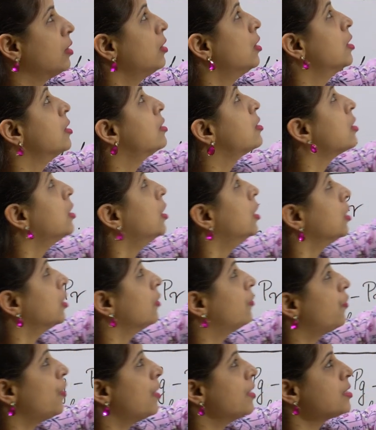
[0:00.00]
methods.
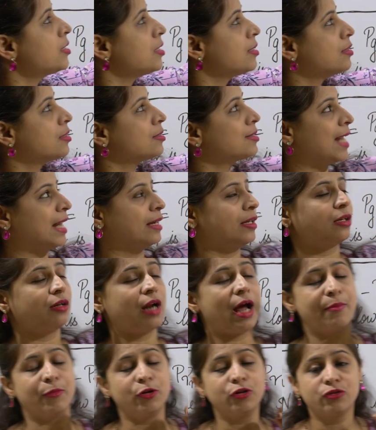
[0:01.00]
The first is the static
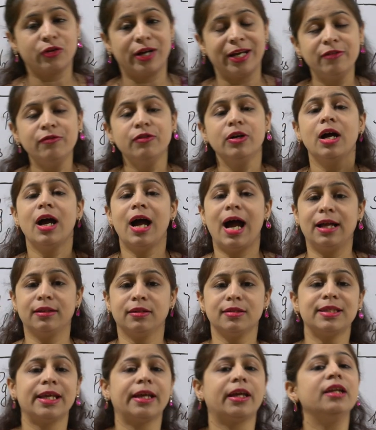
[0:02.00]
Kramer drive
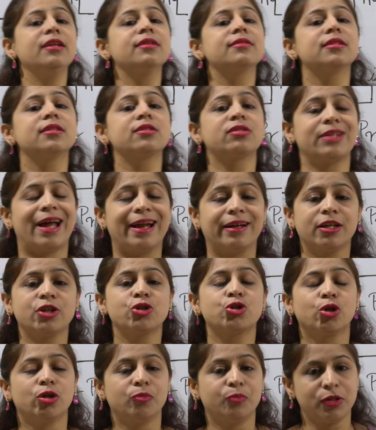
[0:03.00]
and the second is the
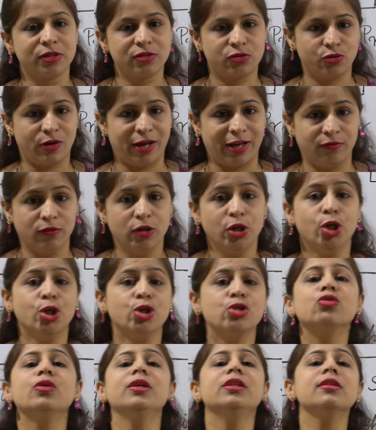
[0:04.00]
static Scherbius drive.
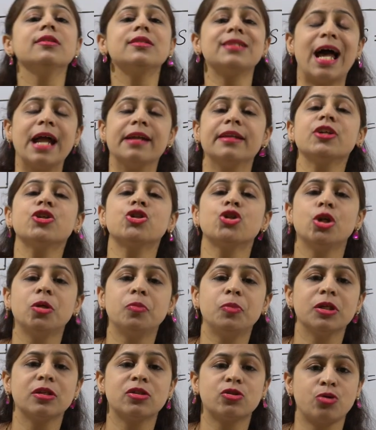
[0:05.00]
So in the static
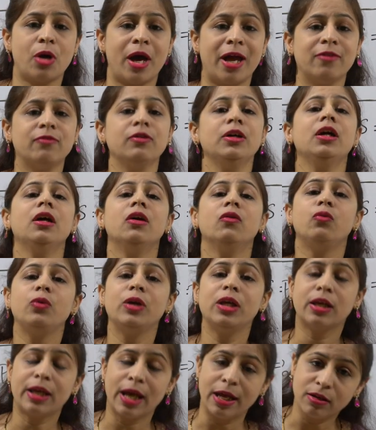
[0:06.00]
Scherbius drive
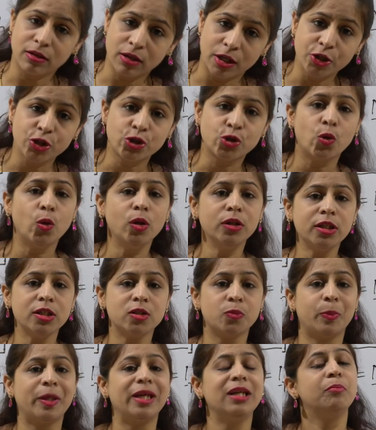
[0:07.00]
we can control
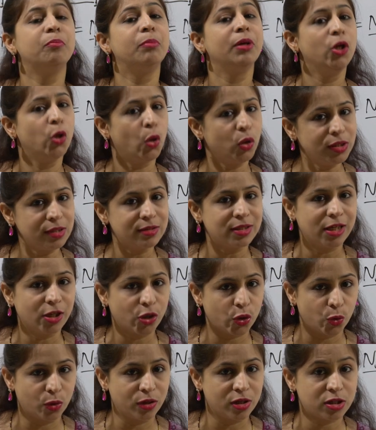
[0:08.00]
the speed below the
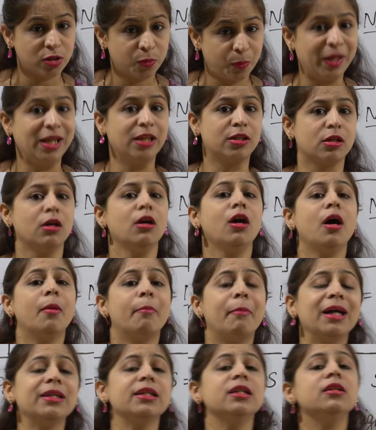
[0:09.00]
synchronous speed,
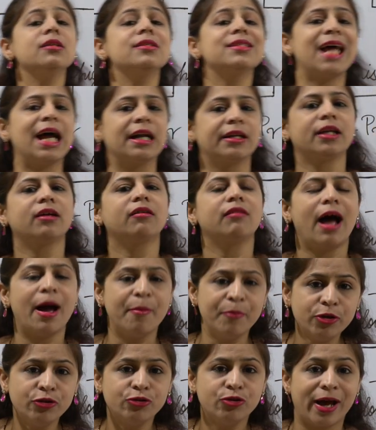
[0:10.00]
but in the static
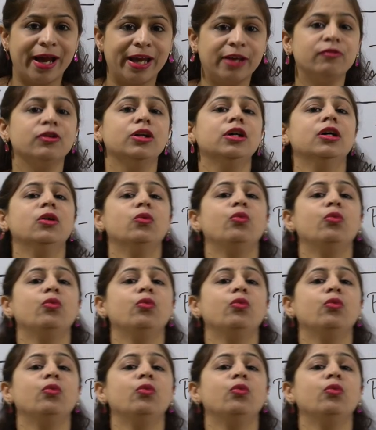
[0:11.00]
Kramer drive